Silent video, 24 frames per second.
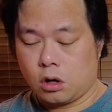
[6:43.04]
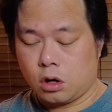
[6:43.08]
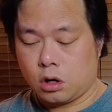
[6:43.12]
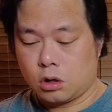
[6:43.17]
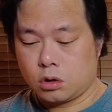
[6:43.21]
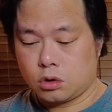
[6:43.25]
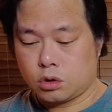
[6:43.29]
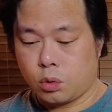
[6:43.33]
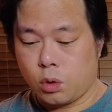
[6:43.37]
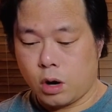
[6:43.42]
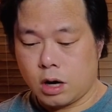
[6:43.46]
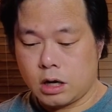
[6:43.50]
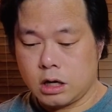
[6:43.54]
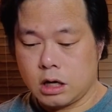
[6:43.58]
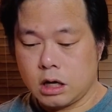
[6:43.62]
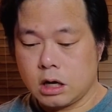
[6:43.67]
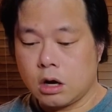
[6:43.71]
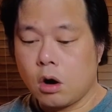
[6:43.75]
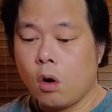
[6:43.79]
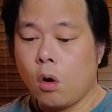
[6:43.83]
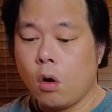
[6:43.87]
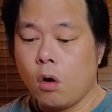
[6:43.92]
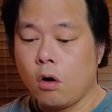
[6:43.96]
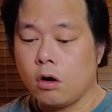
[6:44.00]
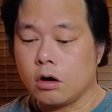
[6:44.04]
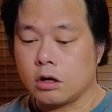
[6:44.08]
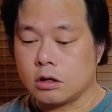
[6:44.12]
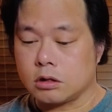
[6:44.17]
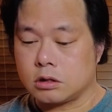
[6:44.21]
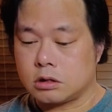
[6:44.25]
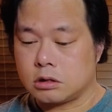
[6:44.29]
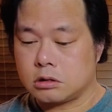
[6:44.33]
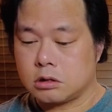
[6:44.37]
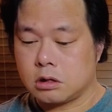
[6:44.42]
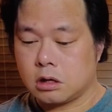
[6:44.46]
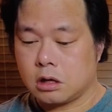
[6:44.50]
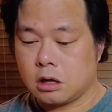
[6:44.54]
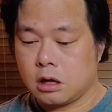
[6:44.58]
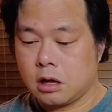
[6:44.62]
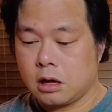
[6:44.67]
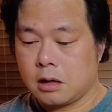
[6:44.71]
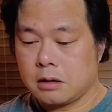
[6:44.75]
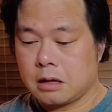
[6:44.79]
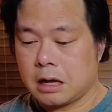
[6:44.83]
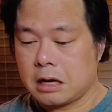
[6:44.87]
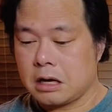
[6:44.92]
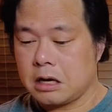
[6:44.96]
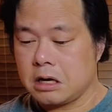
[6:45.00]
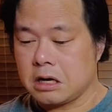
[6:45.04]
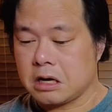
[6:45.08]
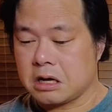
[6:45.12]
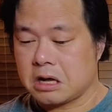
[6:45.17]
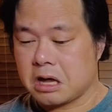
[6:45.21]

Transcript: 20 coins. They didn't